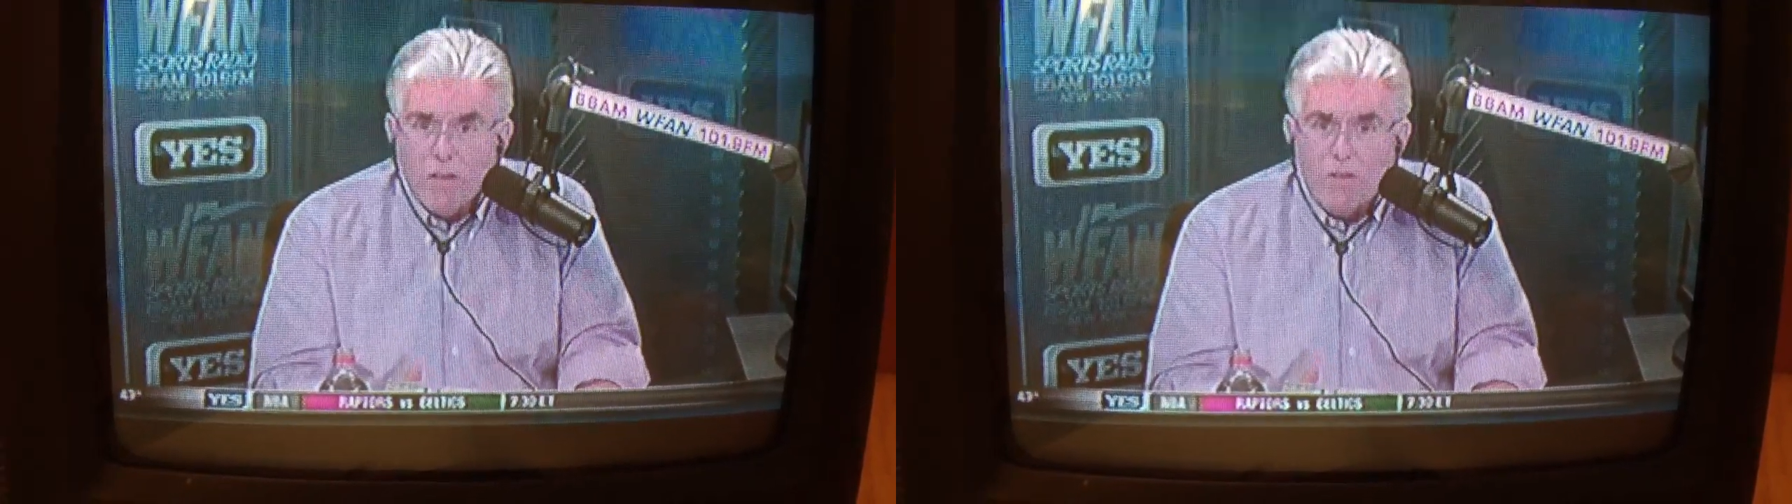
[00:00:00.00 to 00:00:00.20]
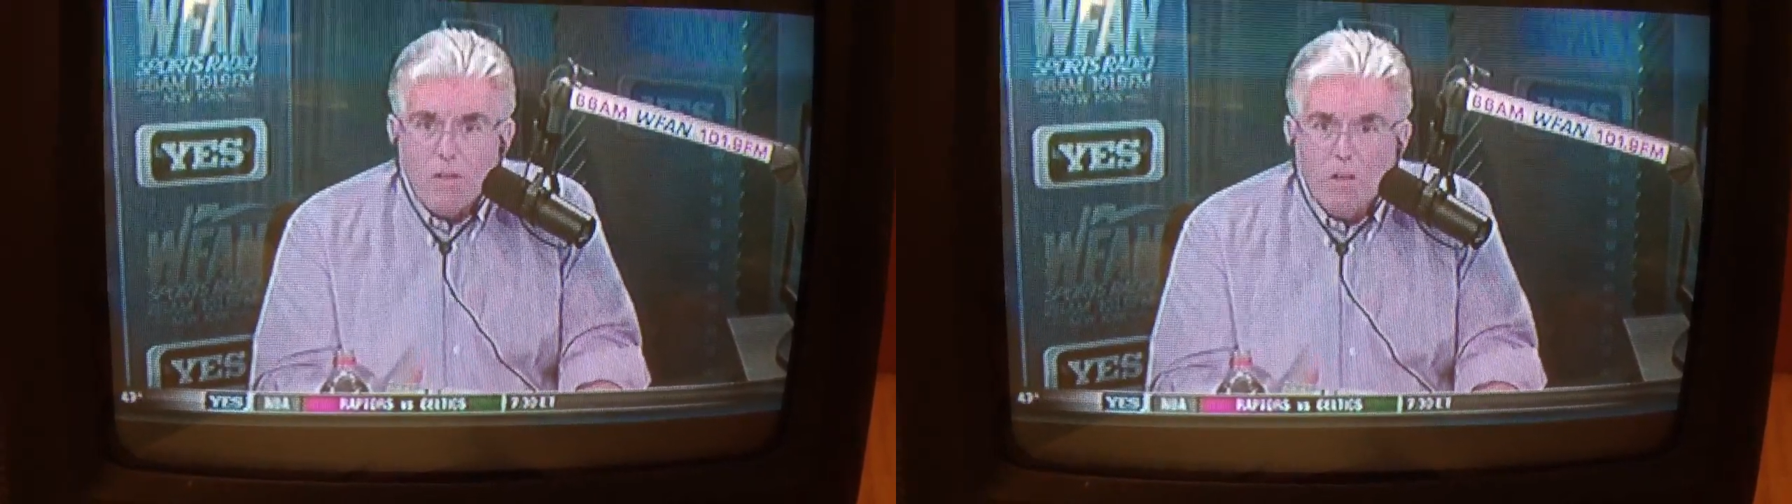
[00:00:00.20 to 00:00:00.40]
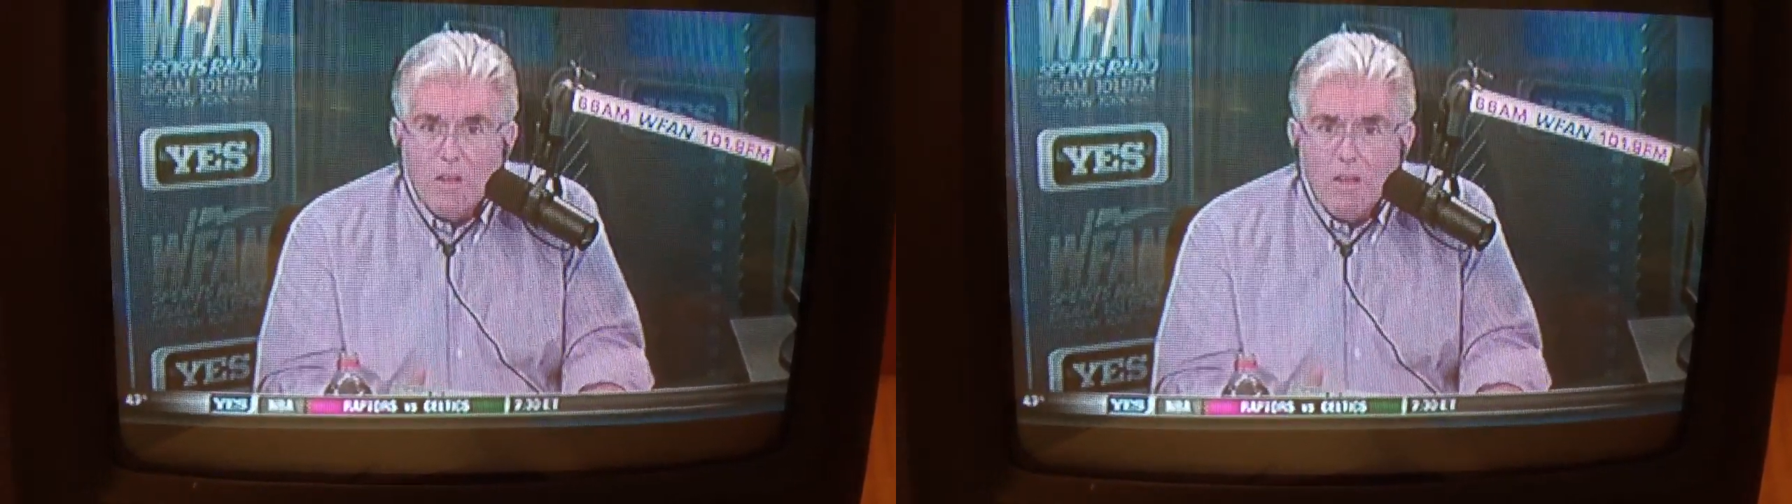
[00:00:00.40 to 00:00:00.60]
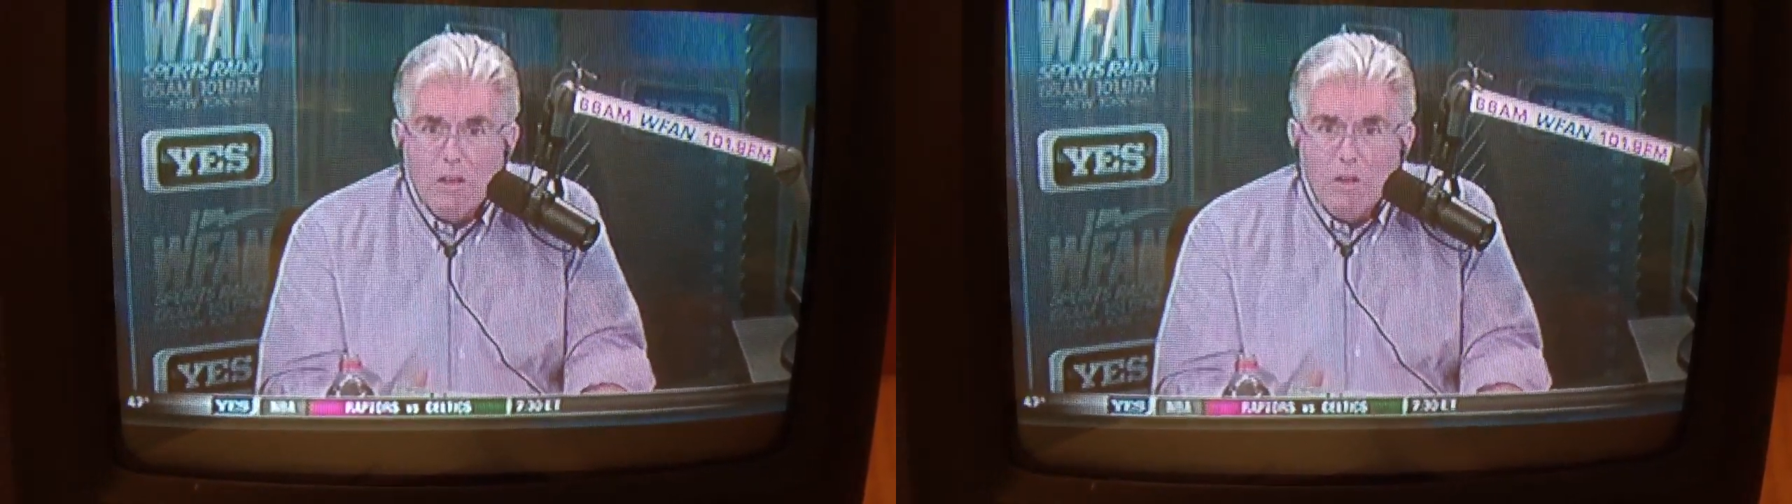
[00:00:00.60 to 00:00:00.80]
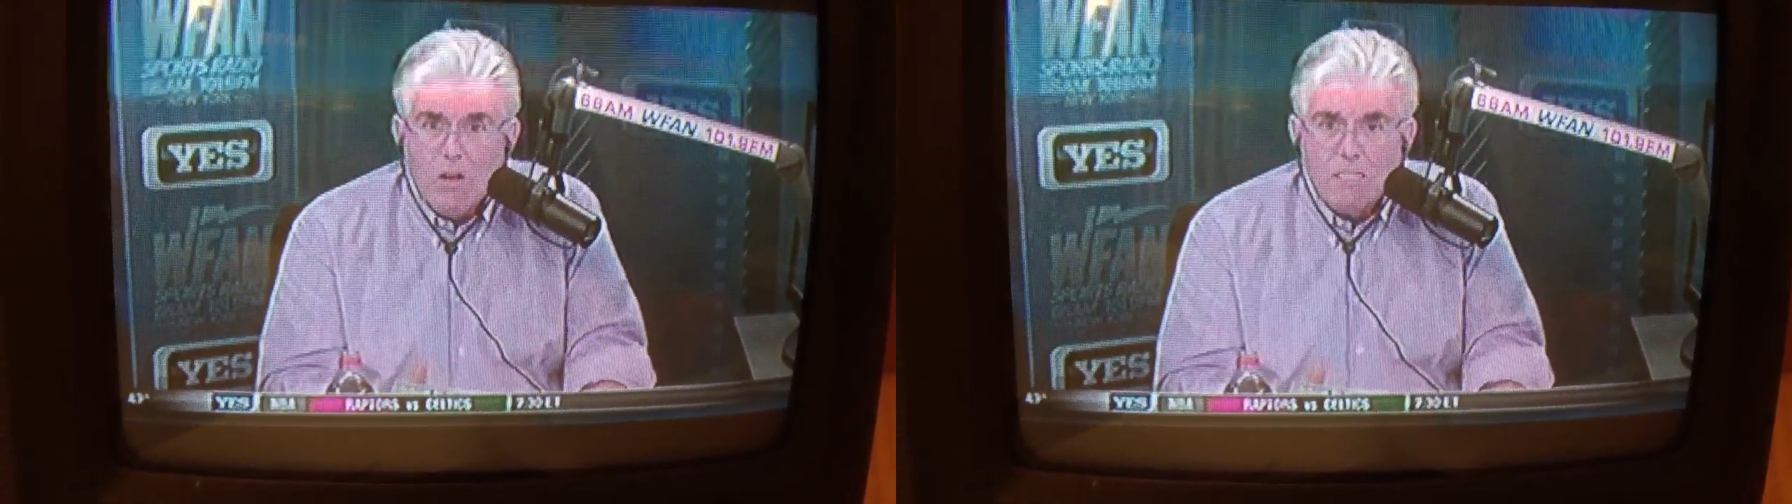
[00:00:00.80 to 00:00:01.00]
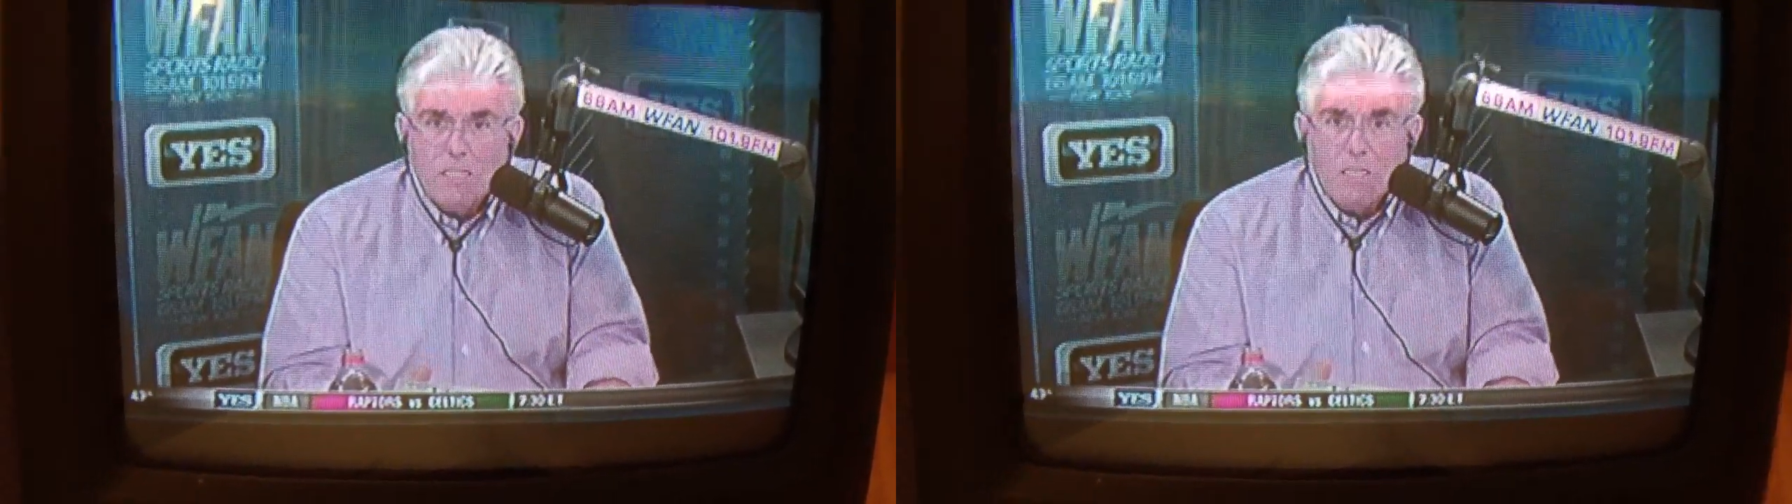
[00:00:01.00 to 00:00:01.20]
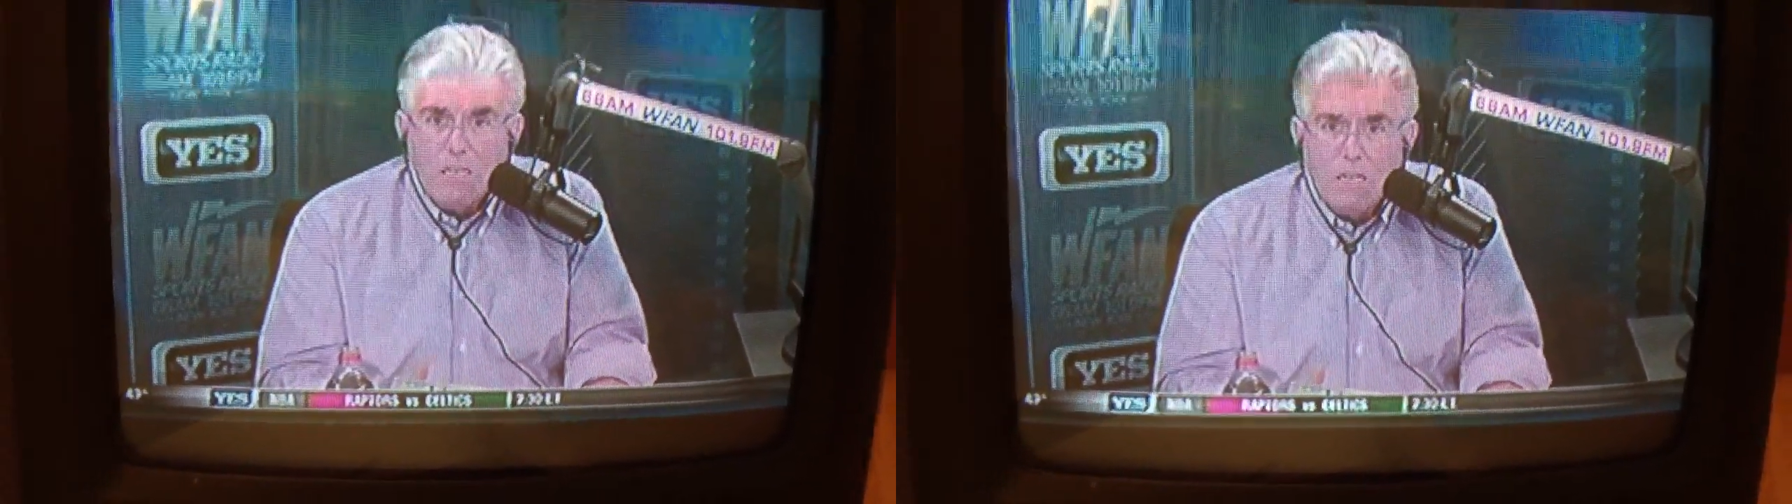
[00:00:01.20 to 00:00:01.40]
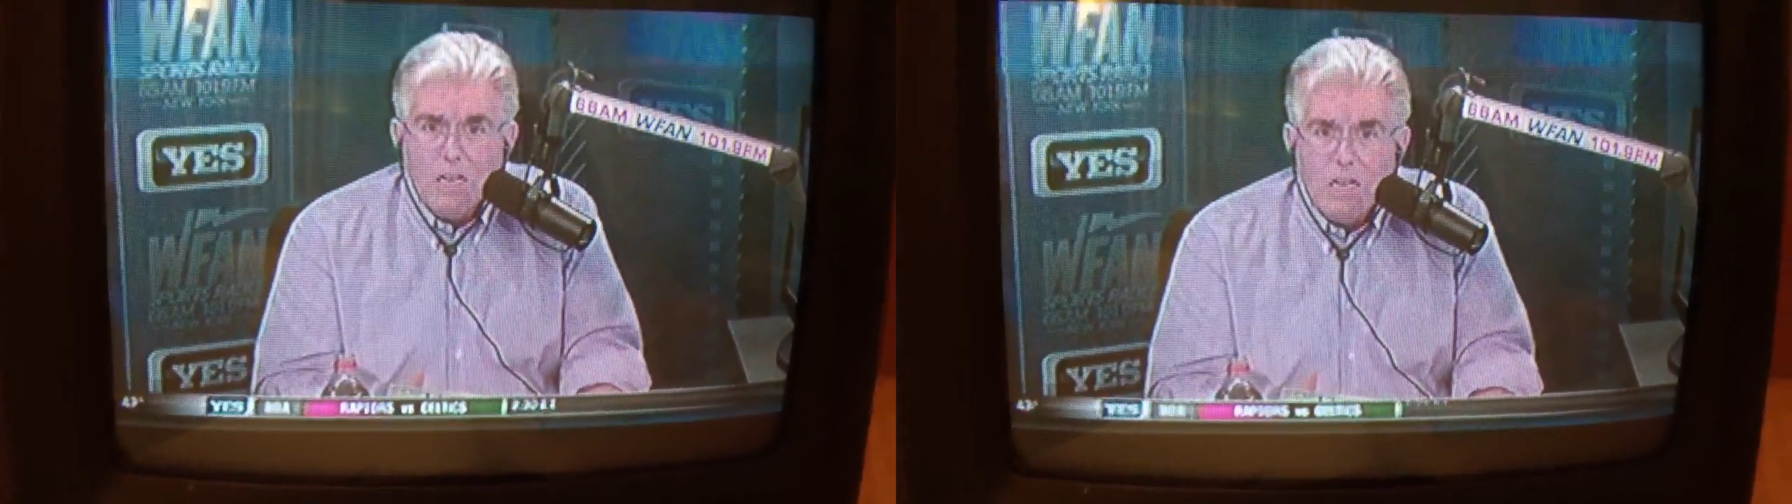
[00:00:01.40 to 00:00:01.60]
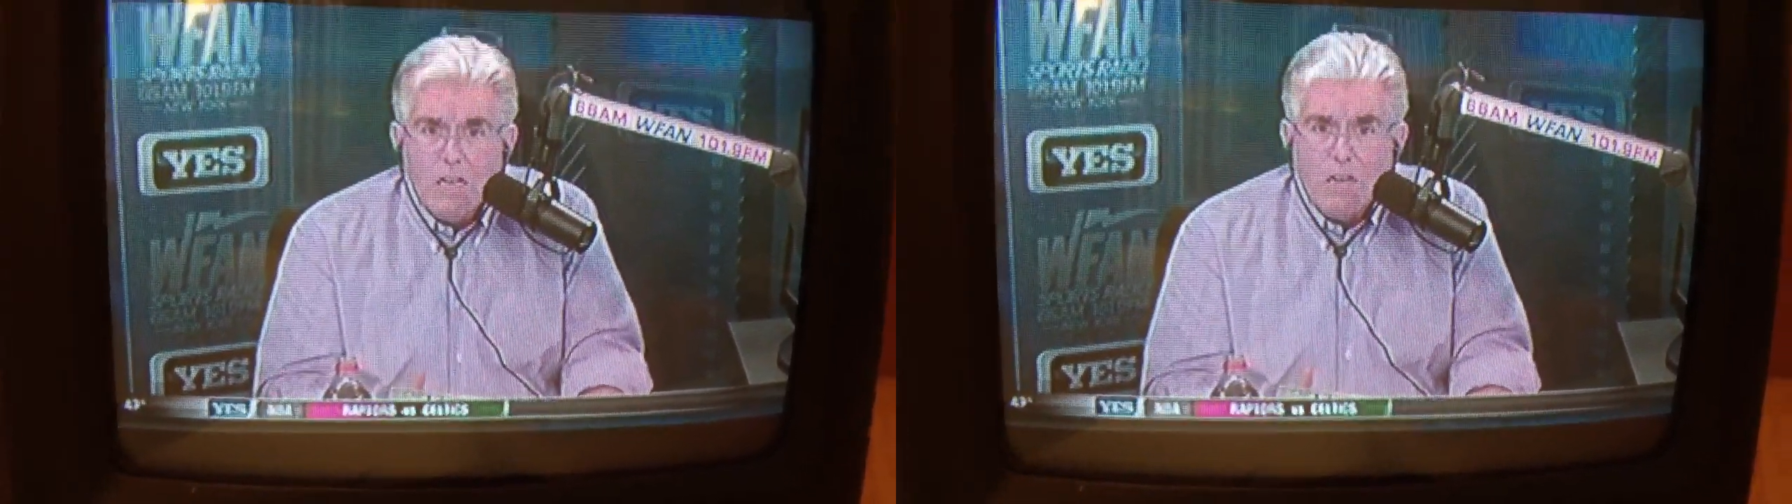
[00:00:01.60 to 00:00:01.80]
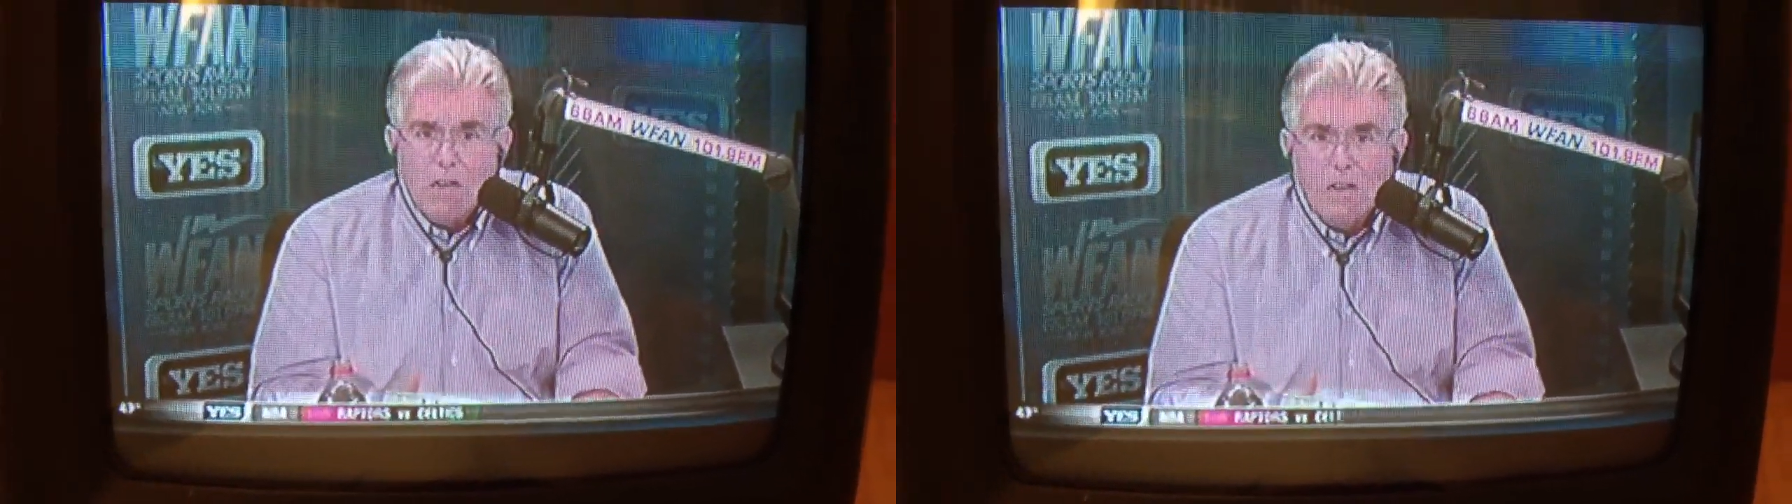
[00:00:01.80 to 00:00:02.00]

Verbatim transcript: the Argentinian